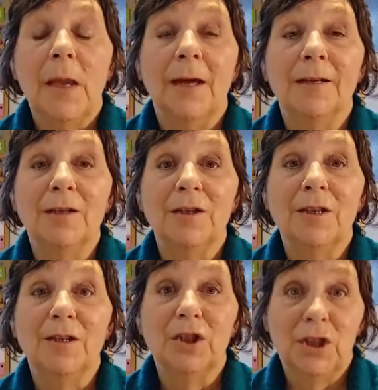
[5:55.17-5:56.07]
And
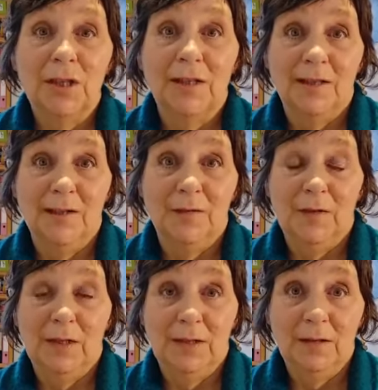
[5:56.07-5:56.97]
she
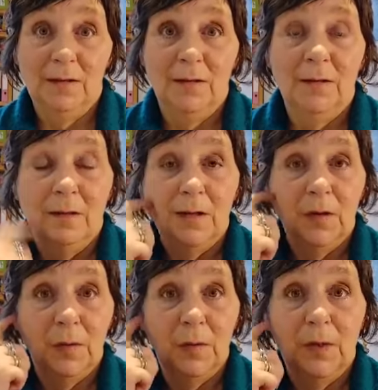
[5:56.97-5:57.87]
lives in
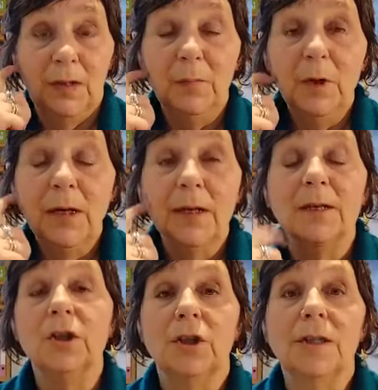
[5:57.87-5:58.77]
Limerick,
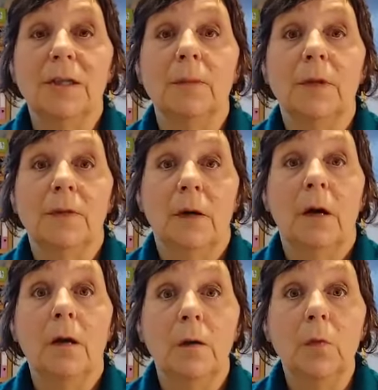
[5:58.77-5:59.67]
and she's somebody that
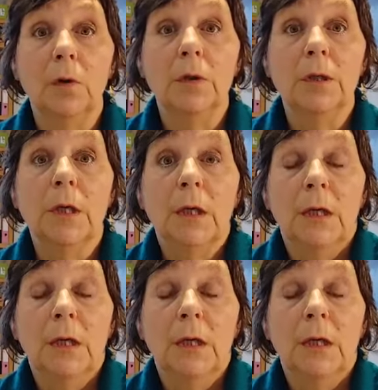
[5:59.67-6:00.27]
I would